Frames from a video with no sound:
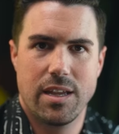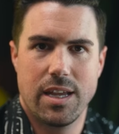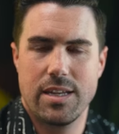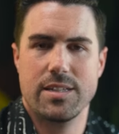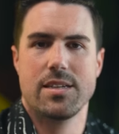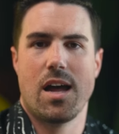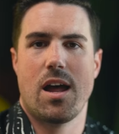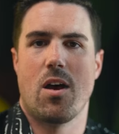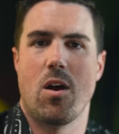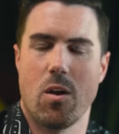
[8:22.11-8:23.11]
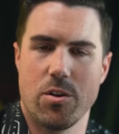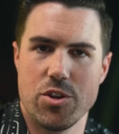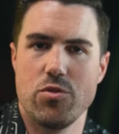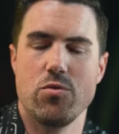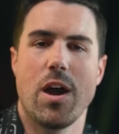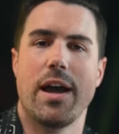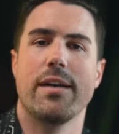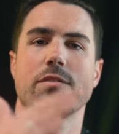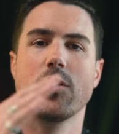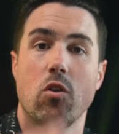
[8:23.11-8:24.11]
It is not hard. You do not
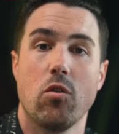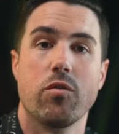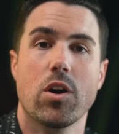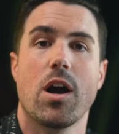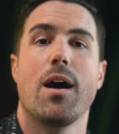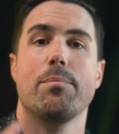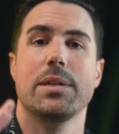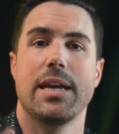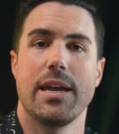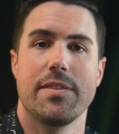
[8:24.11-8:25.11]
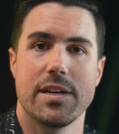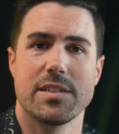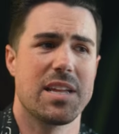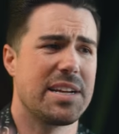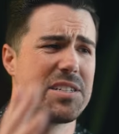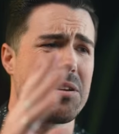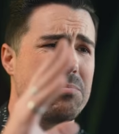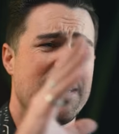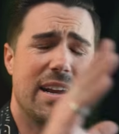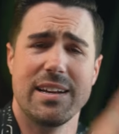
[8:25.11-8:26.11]
have to overcomplicate this, like
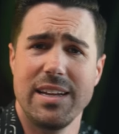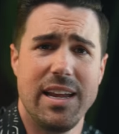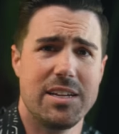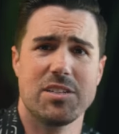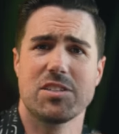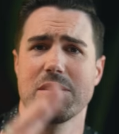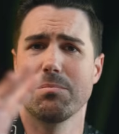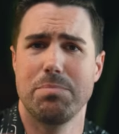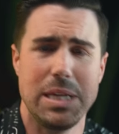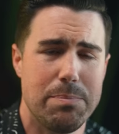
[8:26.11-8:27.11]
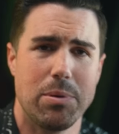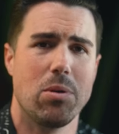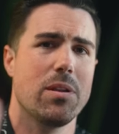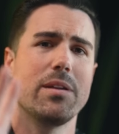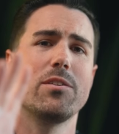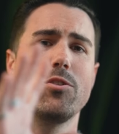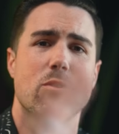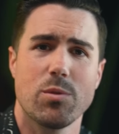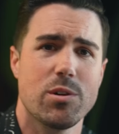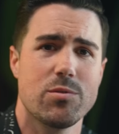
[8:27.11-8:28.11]
some techniques and people and
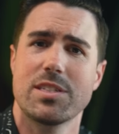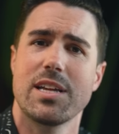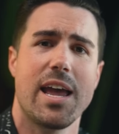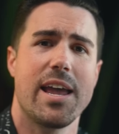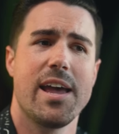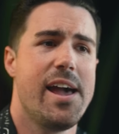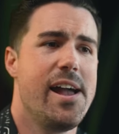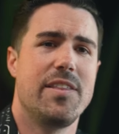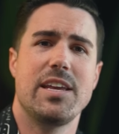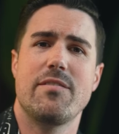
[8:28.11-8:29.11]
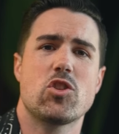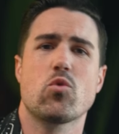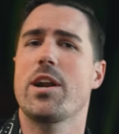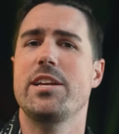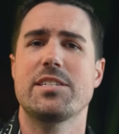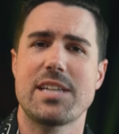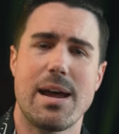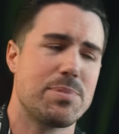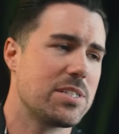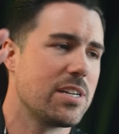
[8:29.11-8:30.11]
gurus say. They give you 20
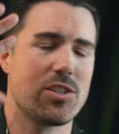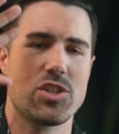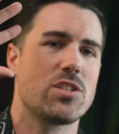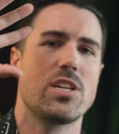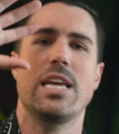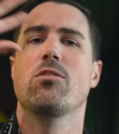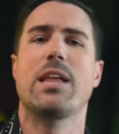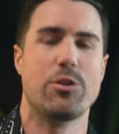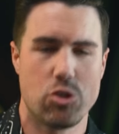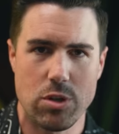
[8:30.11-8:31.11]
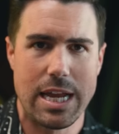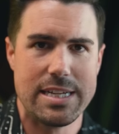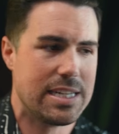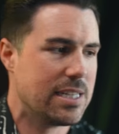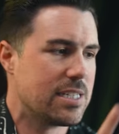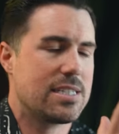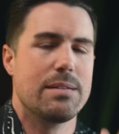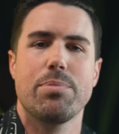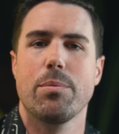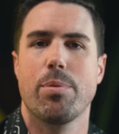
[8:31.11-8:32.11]
steps and it's just intellectualizing the
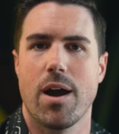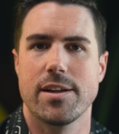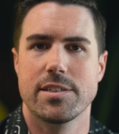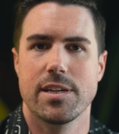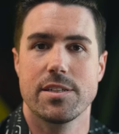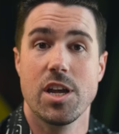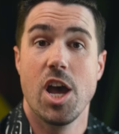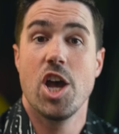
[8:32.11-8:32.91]
simple process.